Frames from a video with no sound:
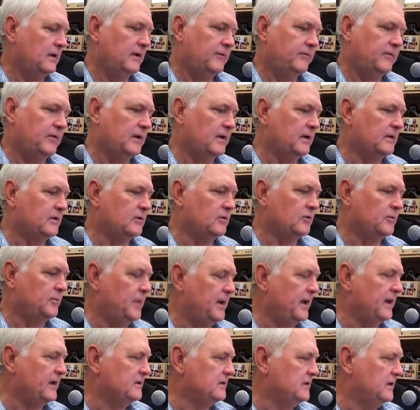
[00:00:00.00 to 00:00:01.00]
if you let those
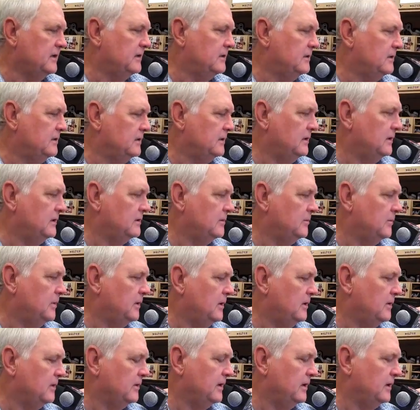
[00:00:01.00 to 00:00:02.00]
backs get the
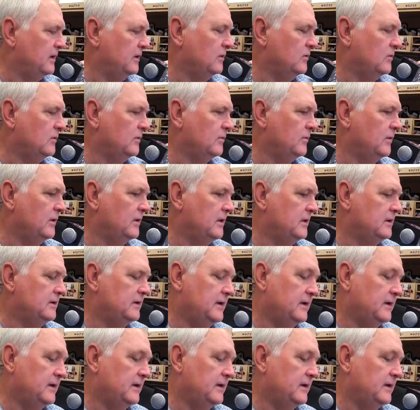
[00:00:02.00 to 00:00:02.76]
ball and get going with it.